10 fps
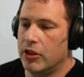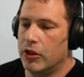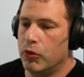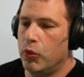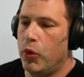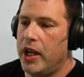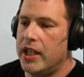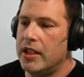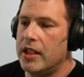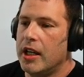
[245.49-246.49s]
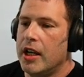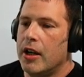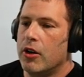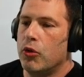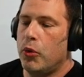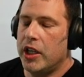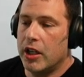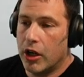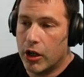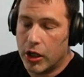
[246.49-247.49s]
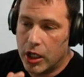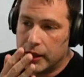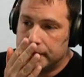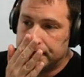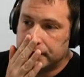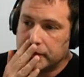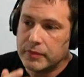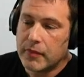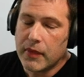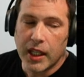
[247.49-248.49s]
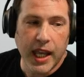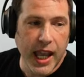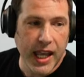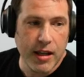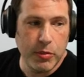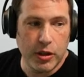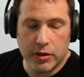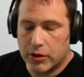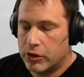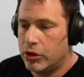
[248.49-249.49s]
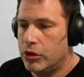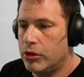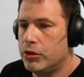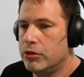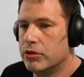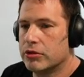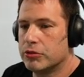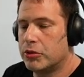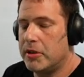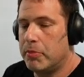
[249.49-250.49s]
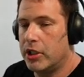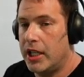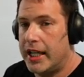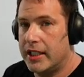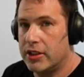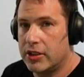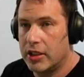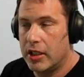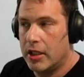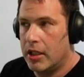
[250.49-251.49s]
You know, when we are able to replace